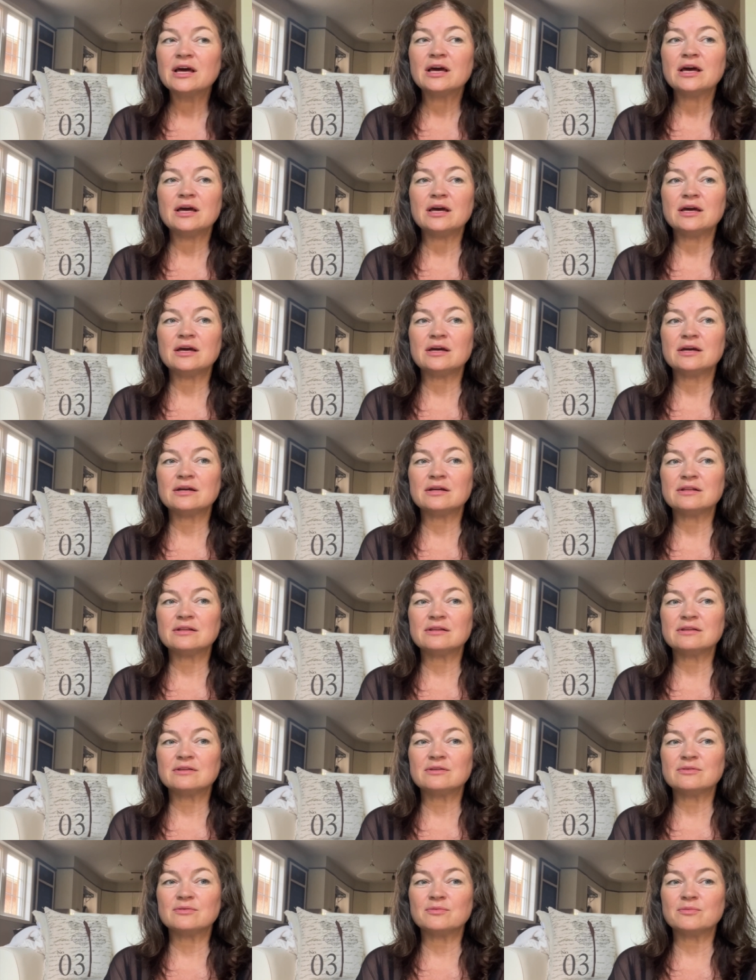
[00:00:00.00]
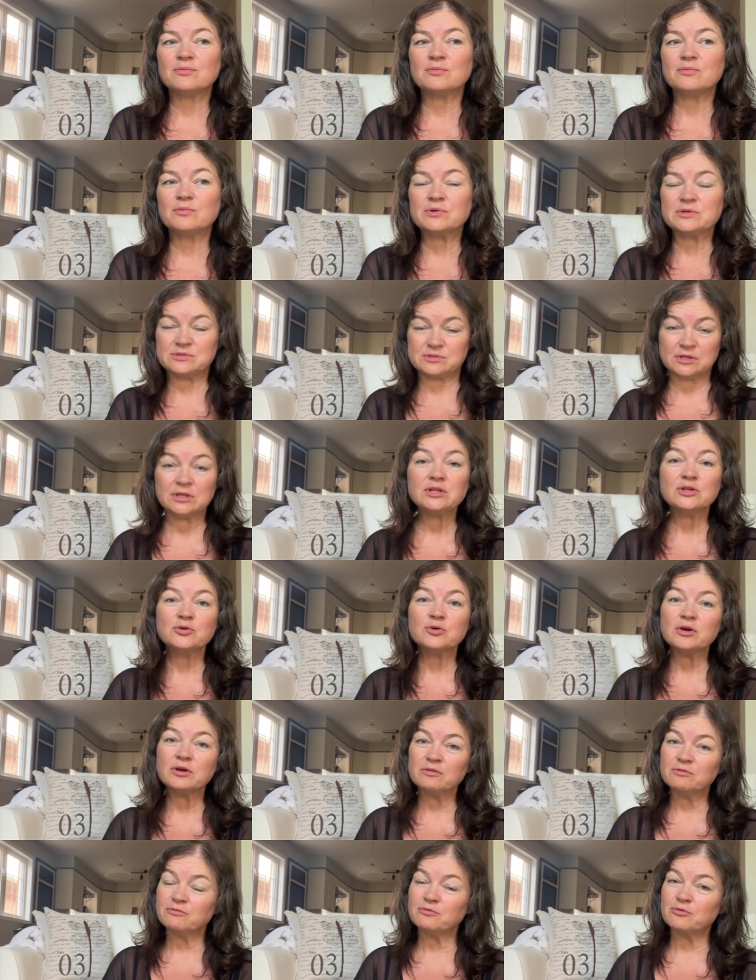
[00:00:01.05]
and we're still
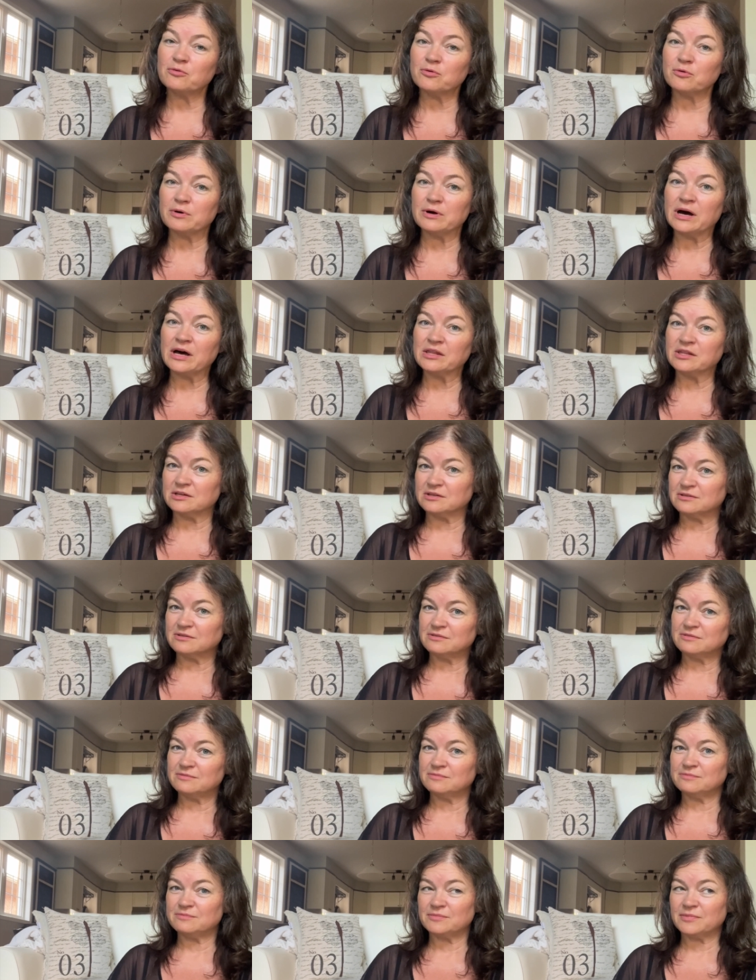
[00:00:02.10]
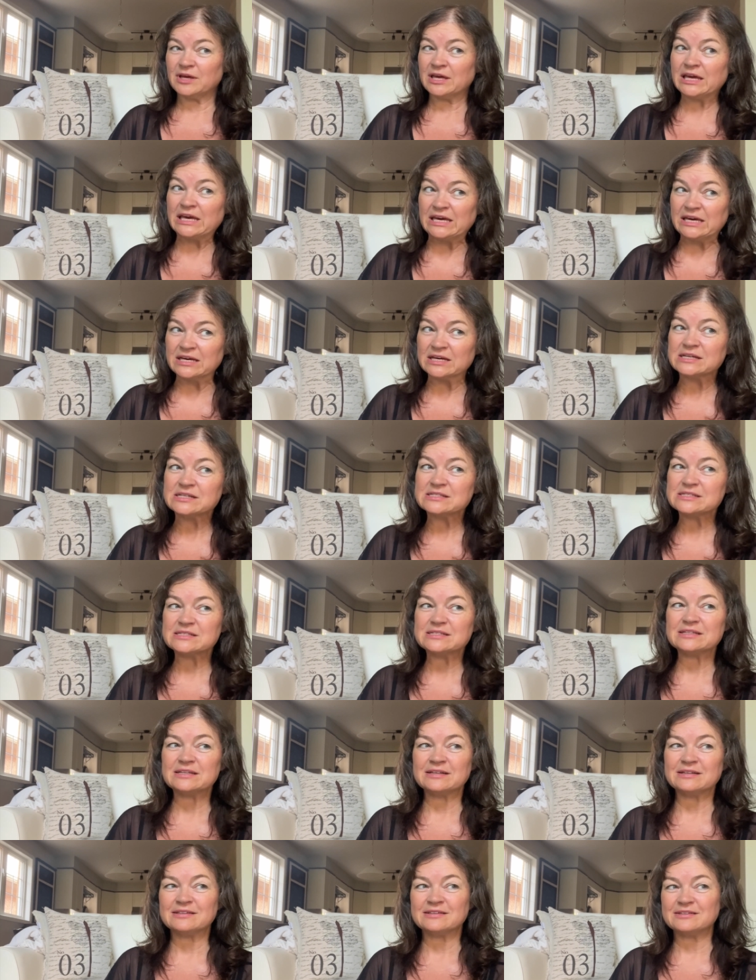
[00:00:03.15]
looking for other gigs
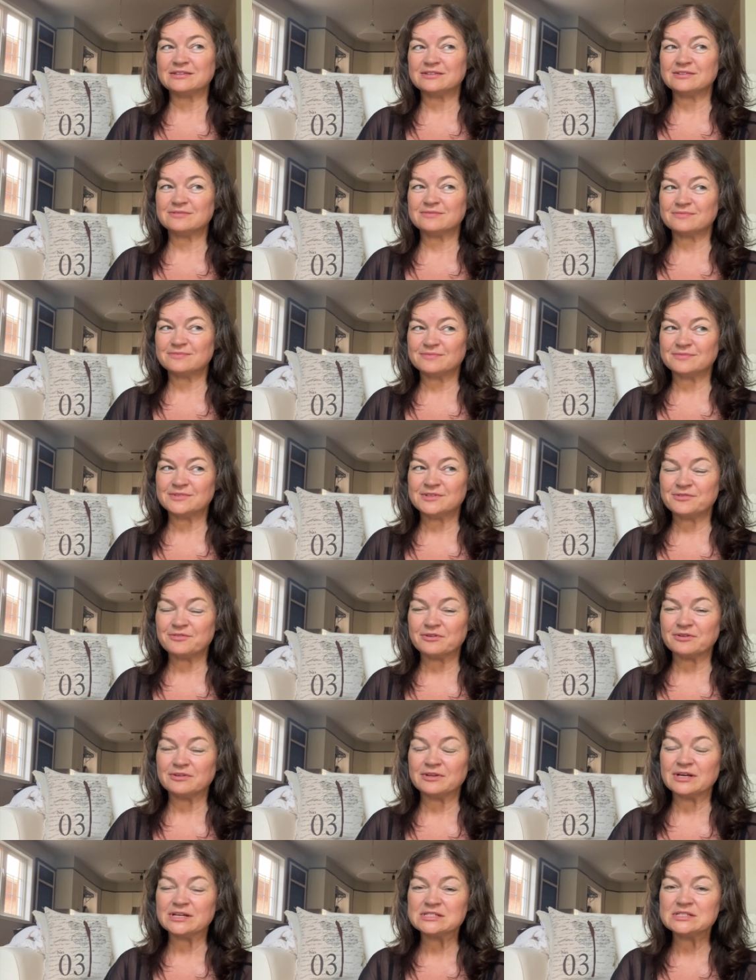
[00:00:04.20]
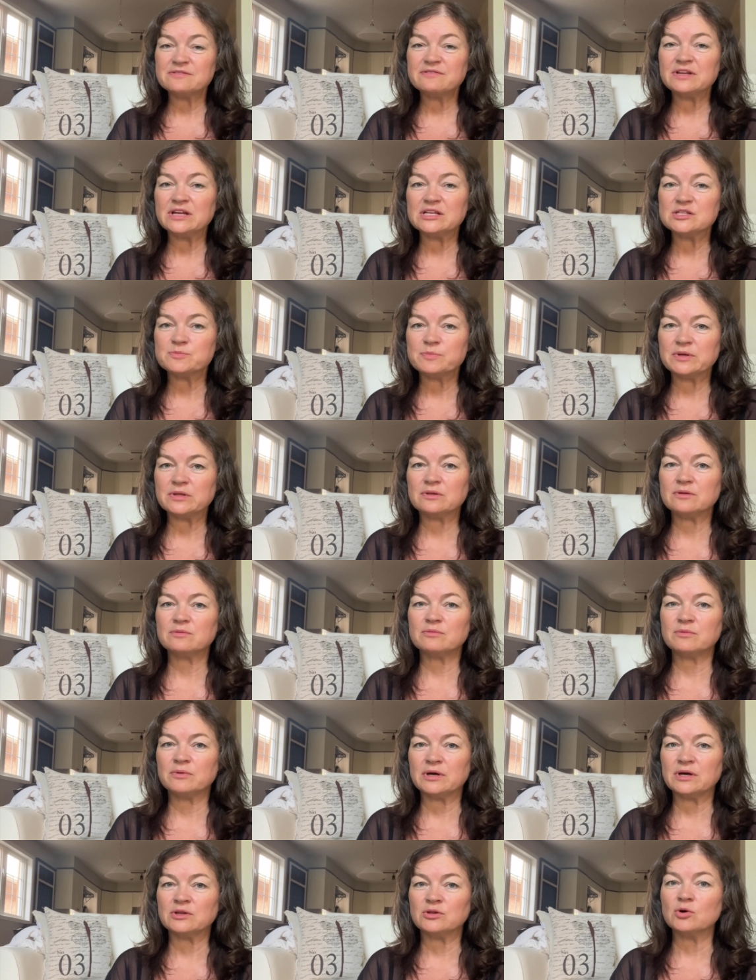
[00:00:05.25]
and different activities, but
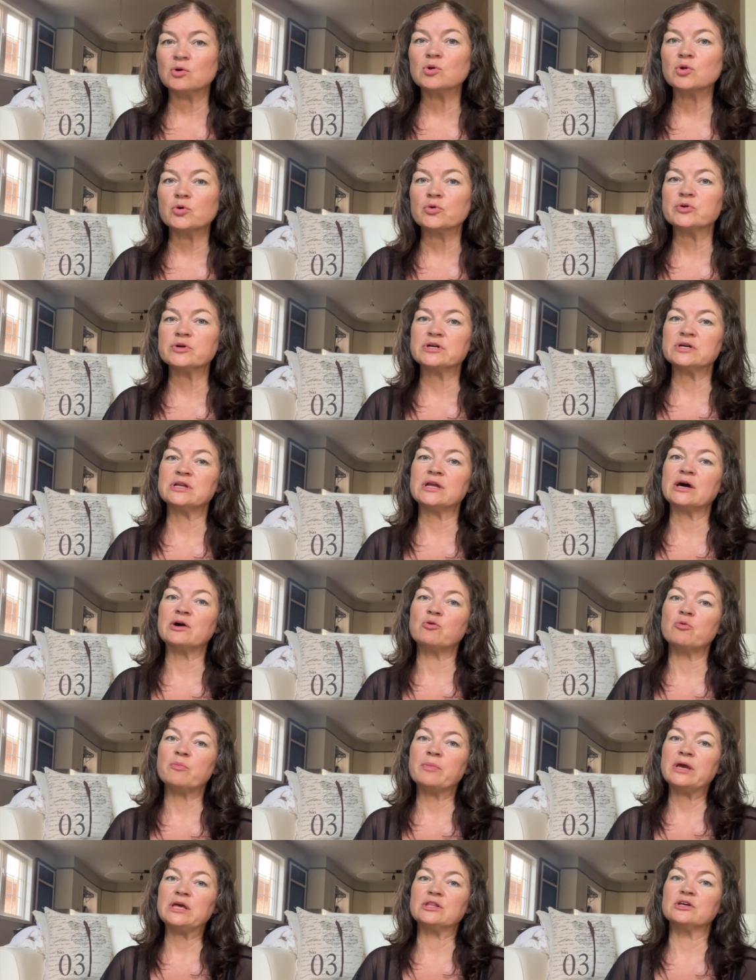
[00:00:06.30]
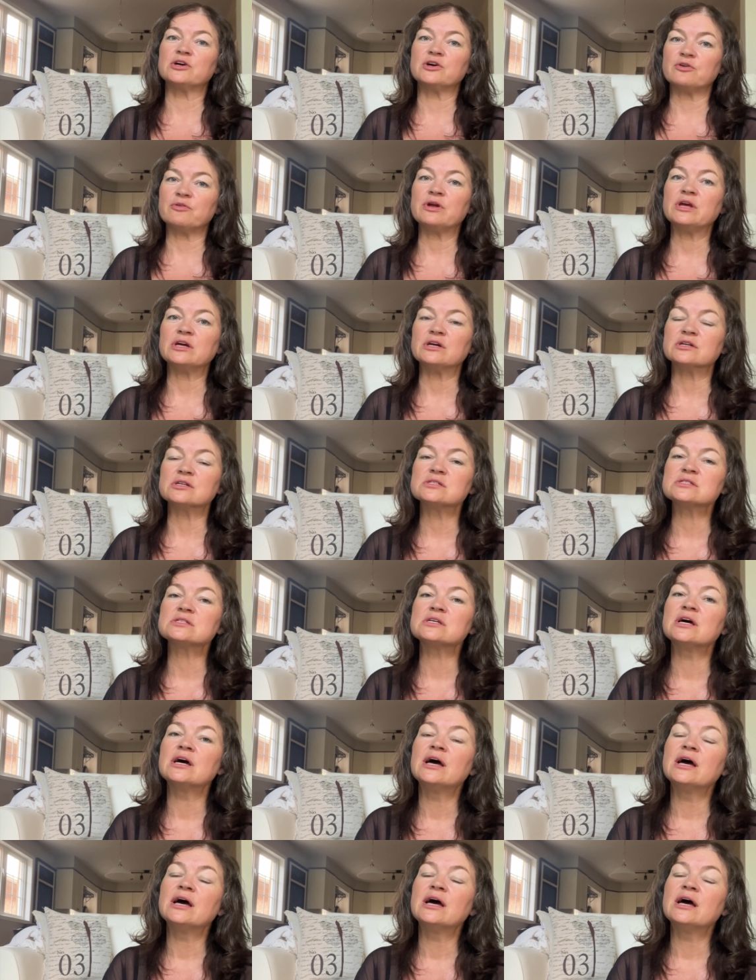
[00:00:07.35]
we are no longer in our main careers.